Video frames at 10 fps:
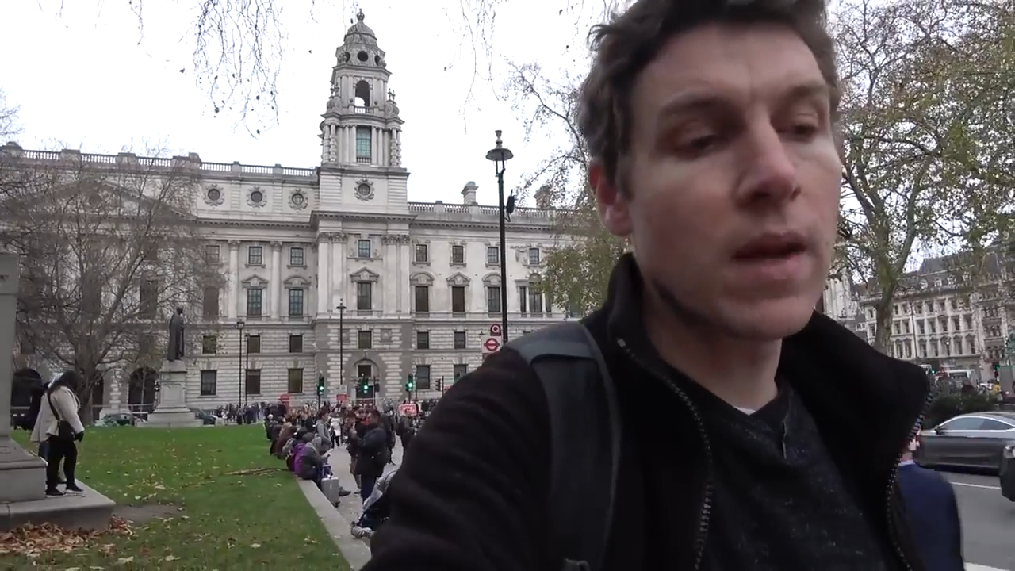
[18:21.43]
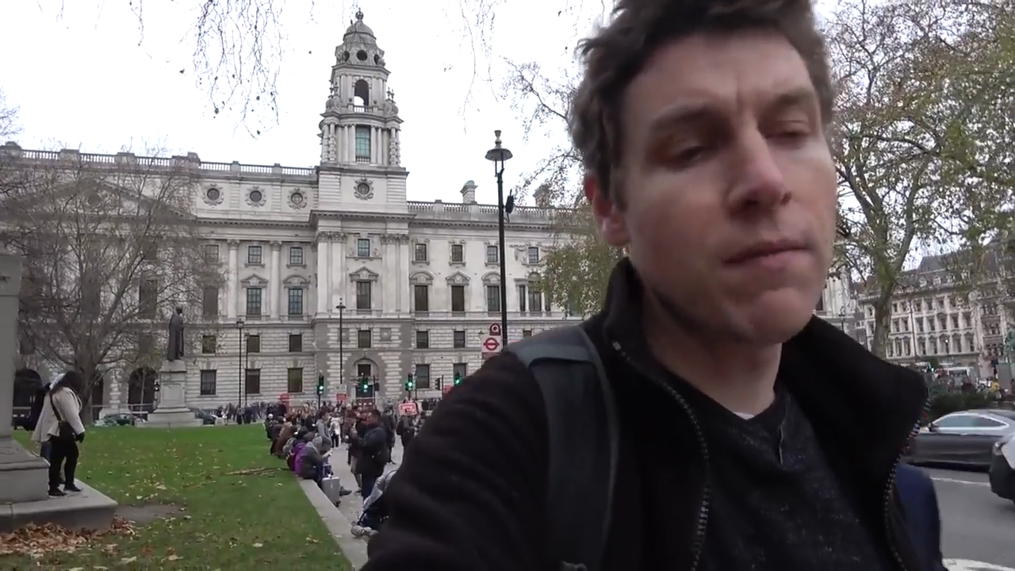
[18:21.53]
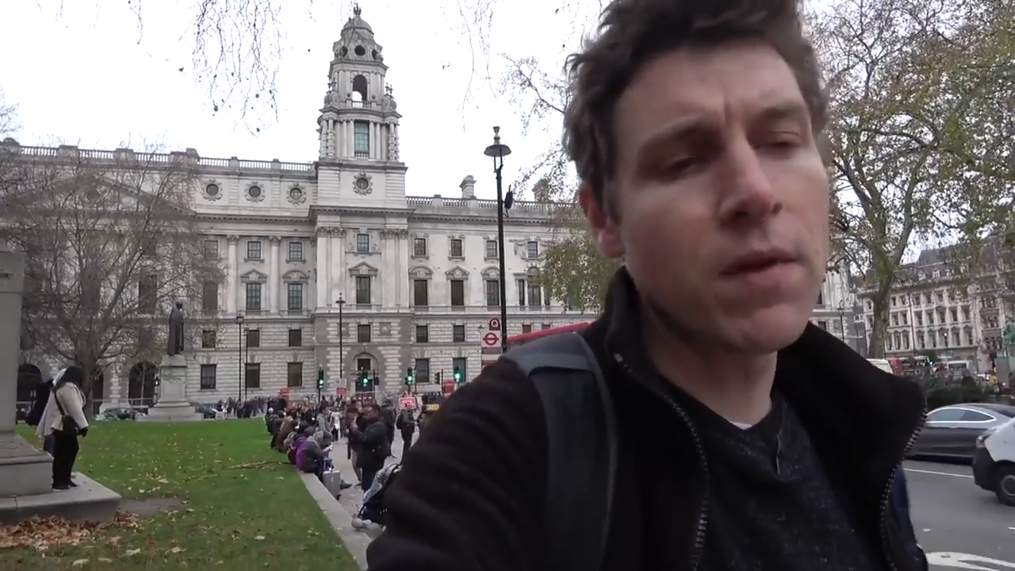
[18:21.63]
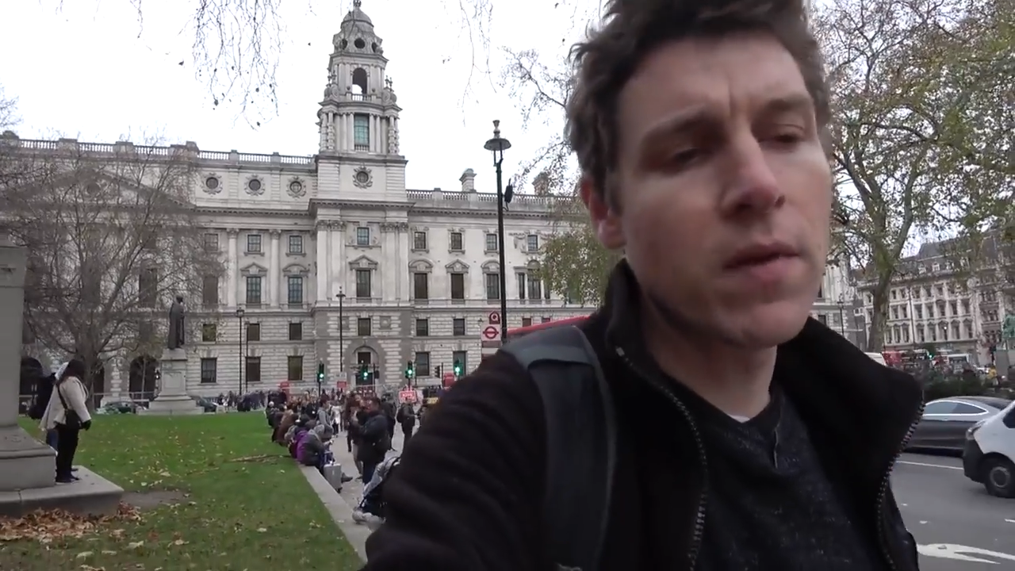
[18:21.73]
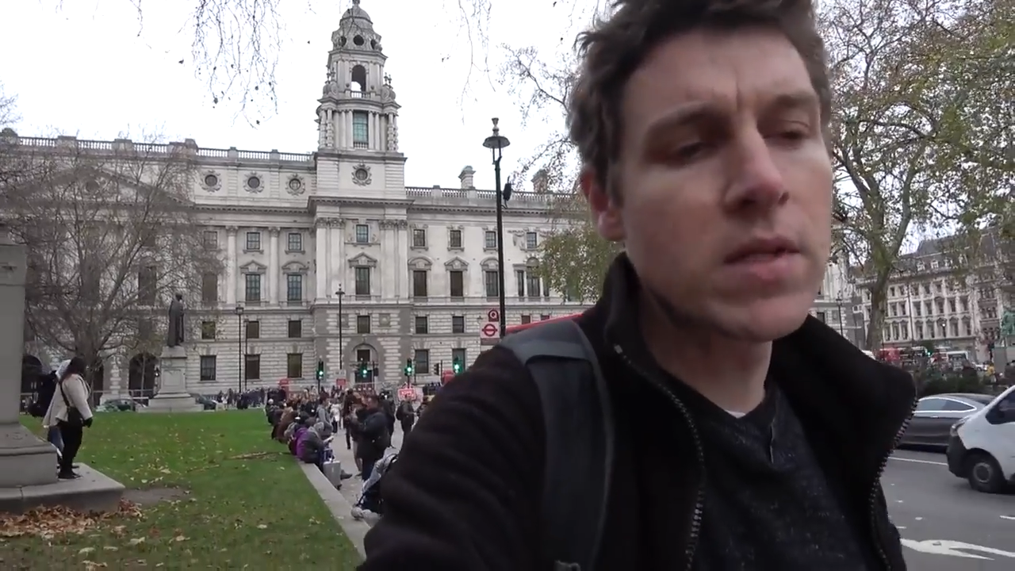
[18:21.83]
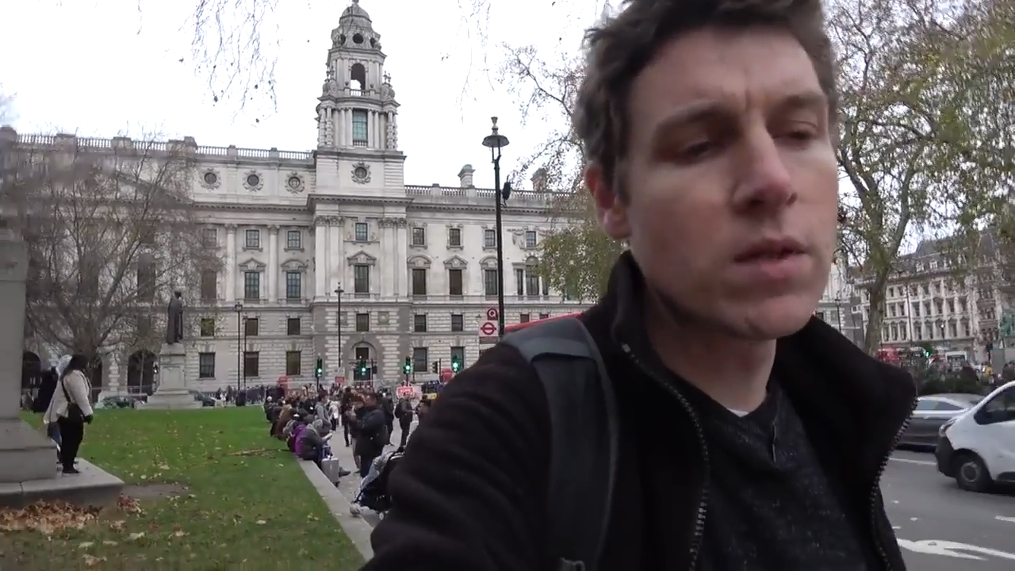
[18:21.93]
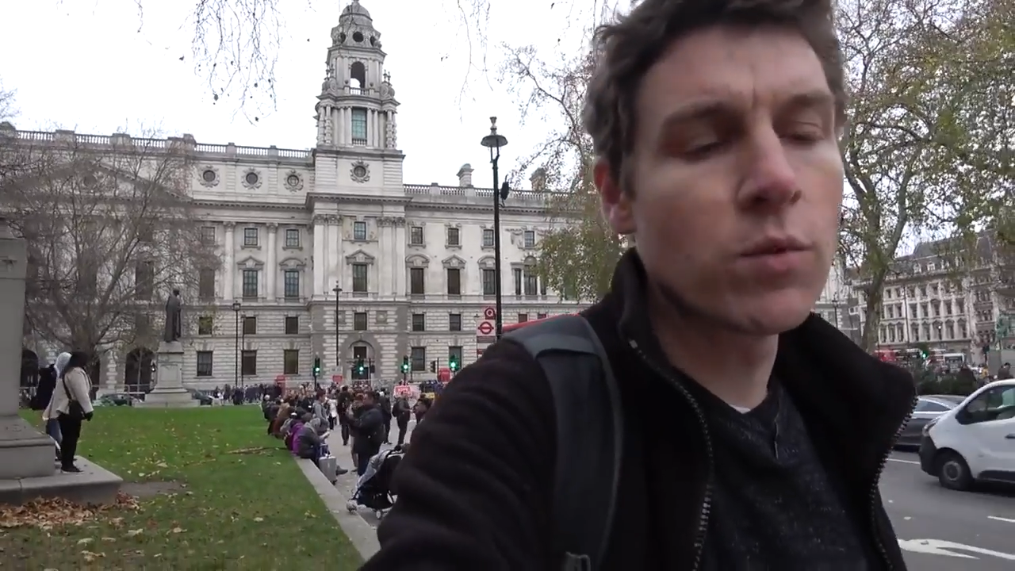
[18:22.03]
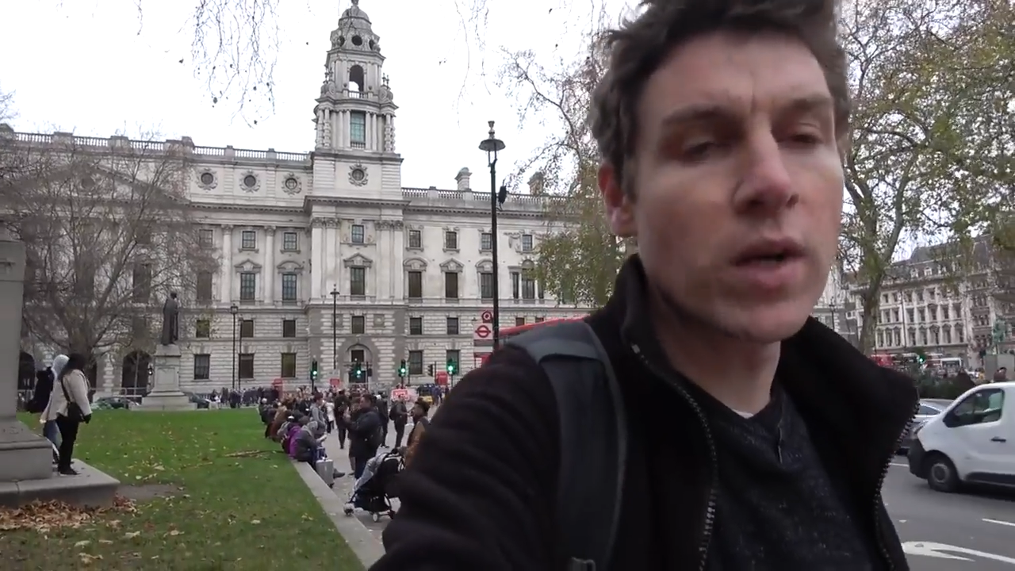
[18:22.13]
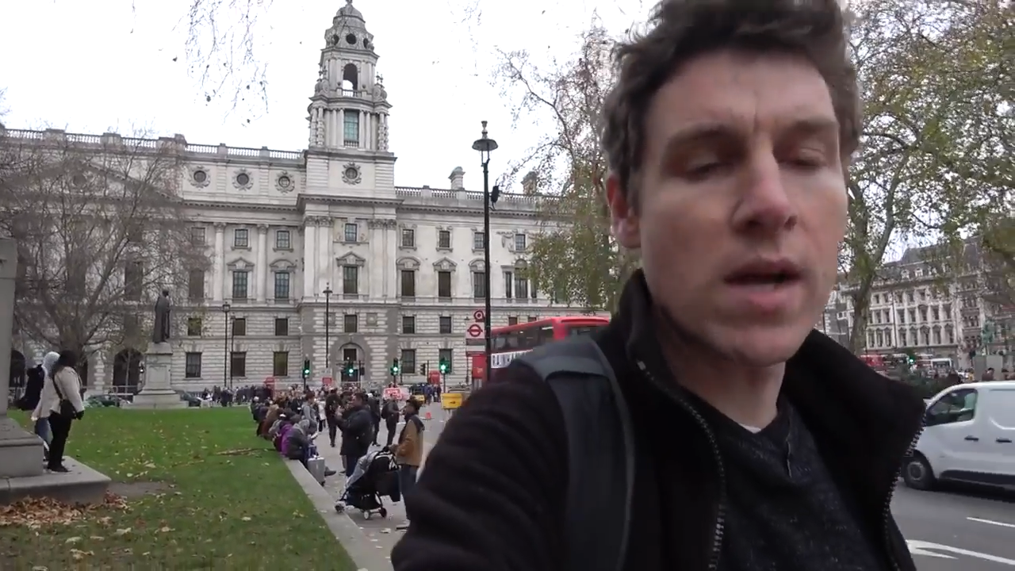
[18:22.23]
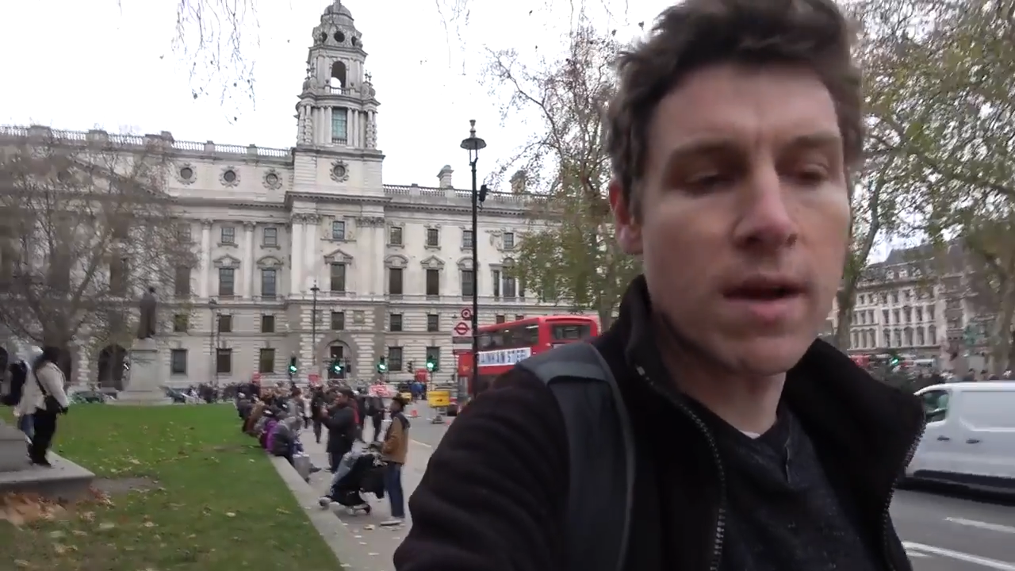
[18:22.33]
even though they
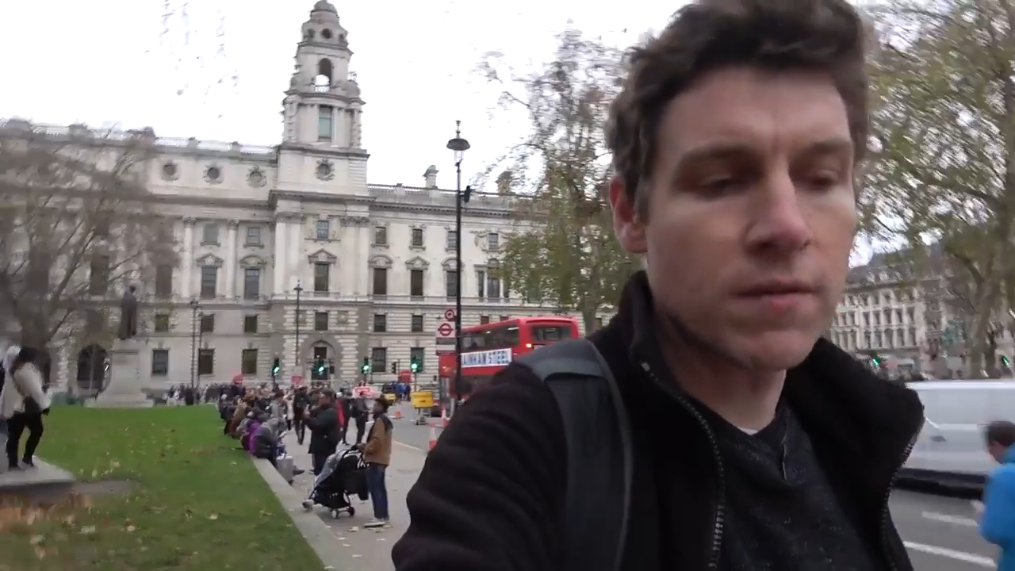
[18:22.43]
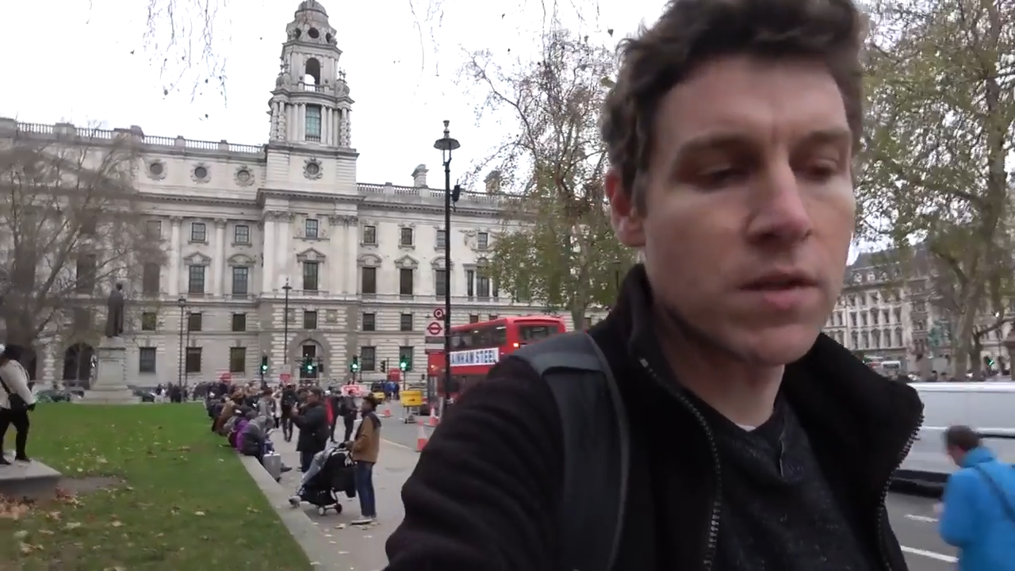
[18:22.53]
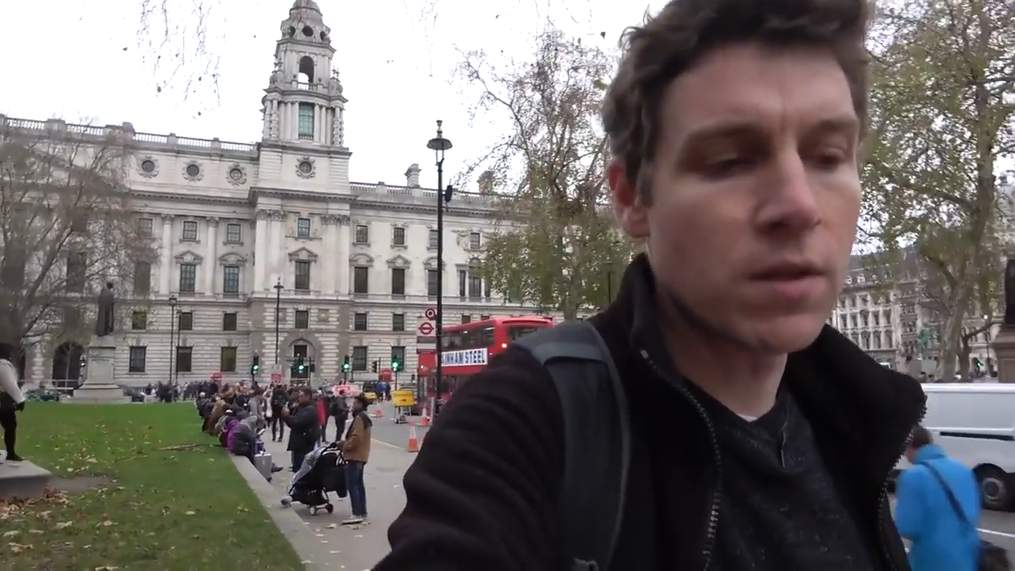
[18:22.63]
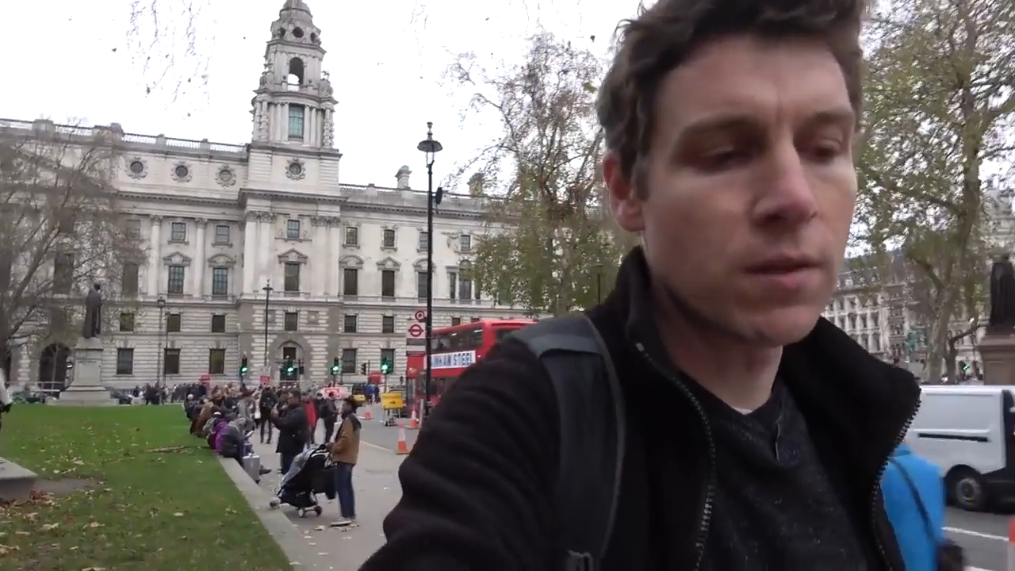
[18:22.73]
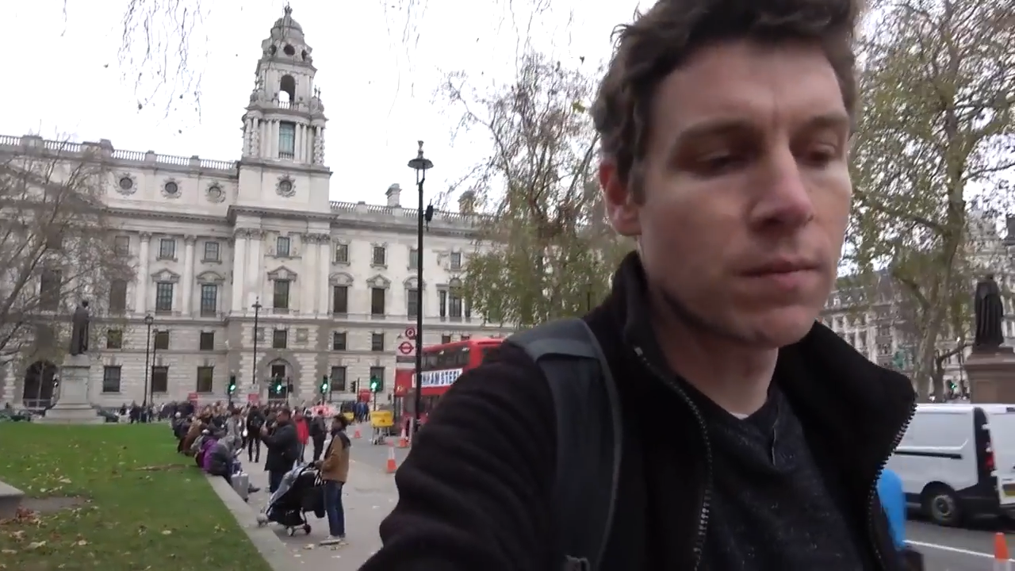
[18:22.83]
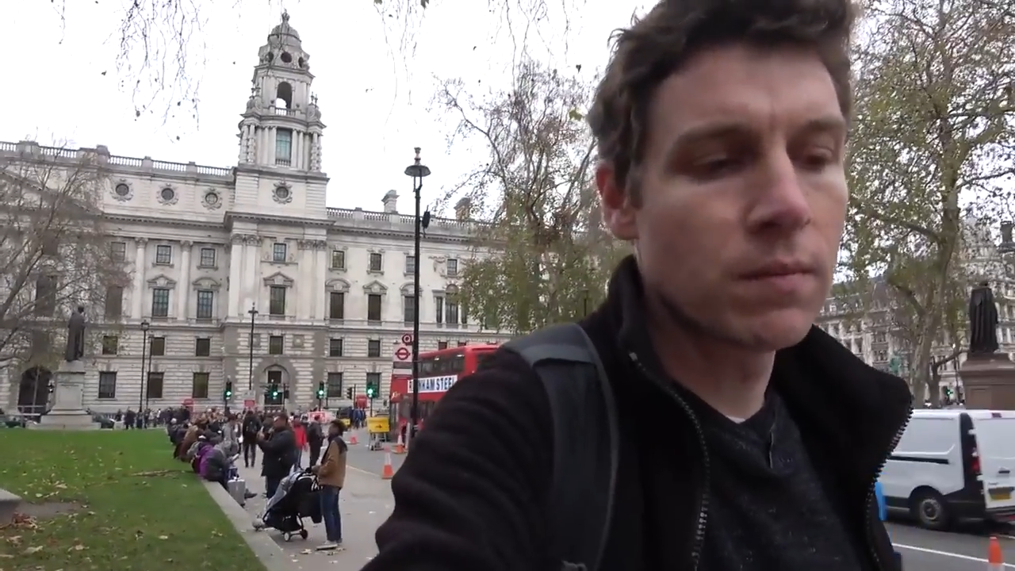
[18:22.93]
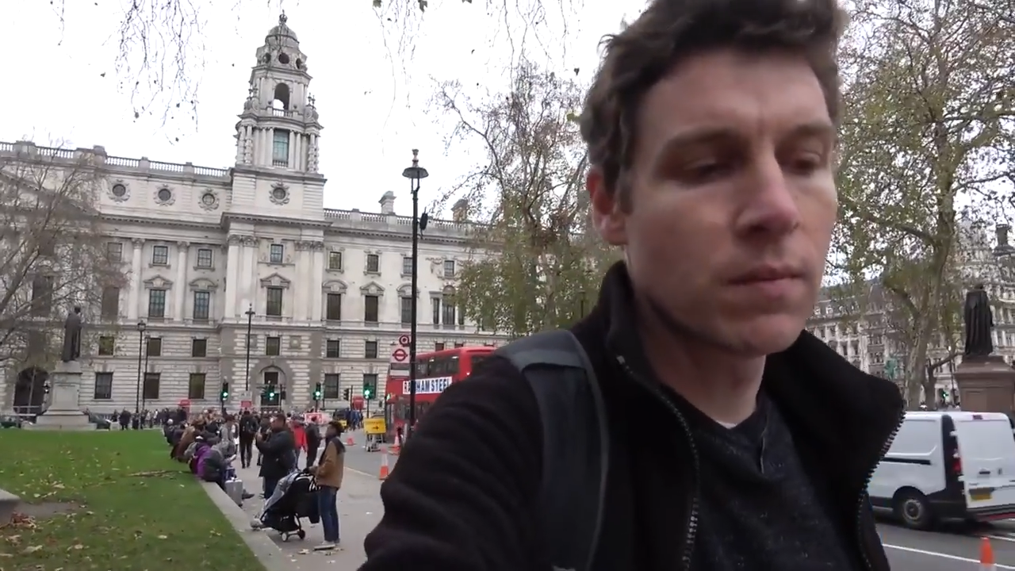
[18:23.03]
didn't really have to.